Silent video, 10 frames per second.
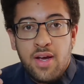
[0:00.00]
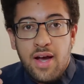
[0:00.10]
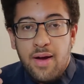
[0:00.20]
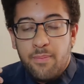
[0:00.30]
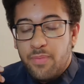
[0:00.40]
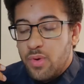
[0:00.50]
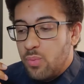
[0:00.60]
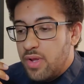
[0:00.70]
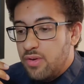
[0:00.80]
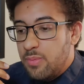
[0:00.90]
um,
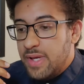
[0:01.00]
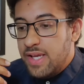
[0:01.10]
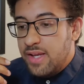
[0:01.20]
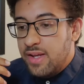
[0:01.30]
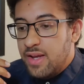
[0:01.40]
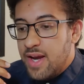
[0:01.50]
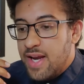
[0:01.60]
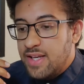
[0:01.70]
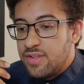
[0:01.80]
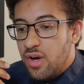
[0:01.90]
whether it be
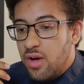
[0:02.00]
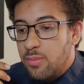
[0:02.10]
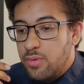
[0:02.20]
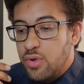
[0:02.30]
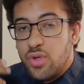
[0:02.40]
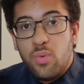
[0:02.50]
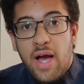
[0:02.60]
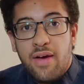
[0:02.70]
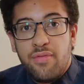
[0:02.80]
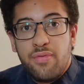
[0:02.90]
any time you do
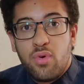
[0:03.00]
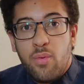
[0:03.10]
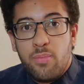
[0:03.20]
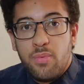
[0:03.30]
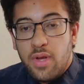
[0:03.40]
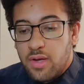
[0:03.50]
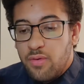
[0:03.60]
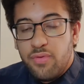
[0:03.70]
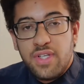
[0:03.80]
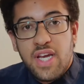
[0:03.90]
have com like
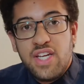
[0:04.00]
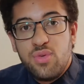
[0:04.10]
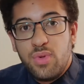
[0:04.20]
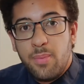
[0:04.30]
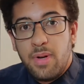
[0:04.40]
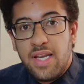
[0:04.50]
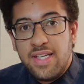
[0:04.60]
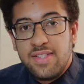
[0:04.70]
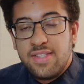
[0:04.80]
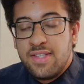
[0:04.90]
confrontation with the
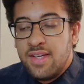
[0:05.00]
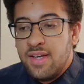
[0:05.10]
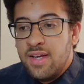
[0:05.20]
police